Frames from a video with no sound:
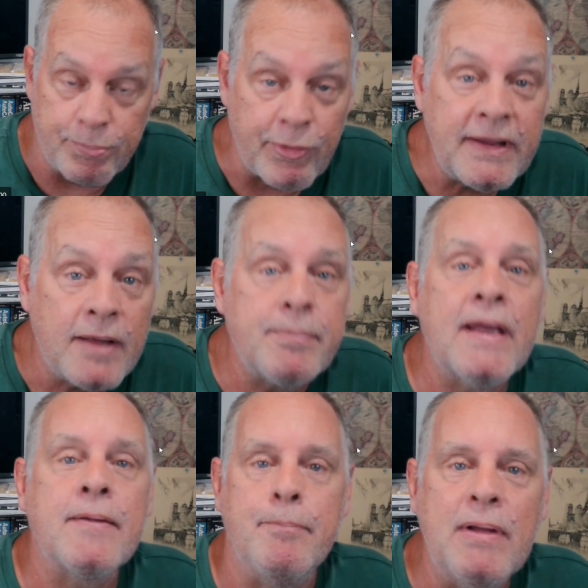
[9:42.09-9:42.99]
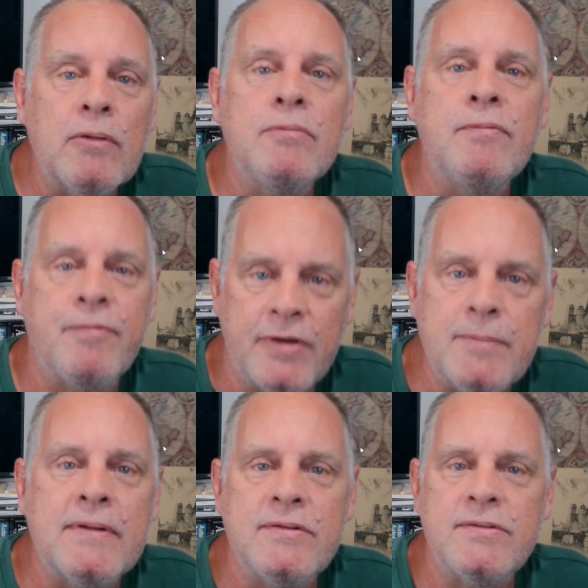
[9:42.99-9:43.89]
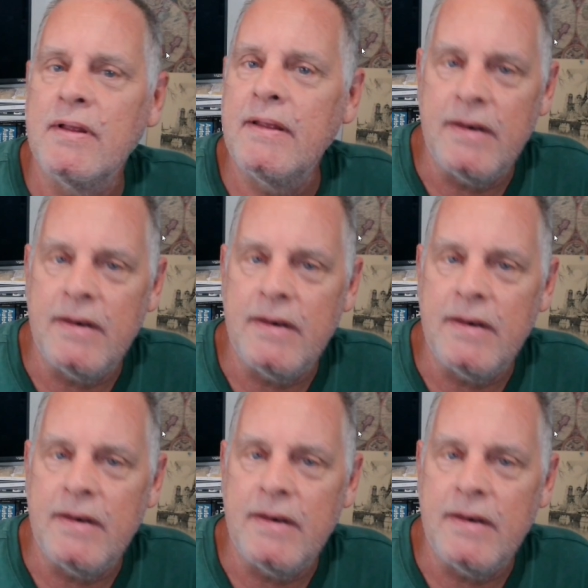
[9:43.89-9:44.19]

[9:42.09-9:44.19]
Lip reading: bringing back Milton Friedman's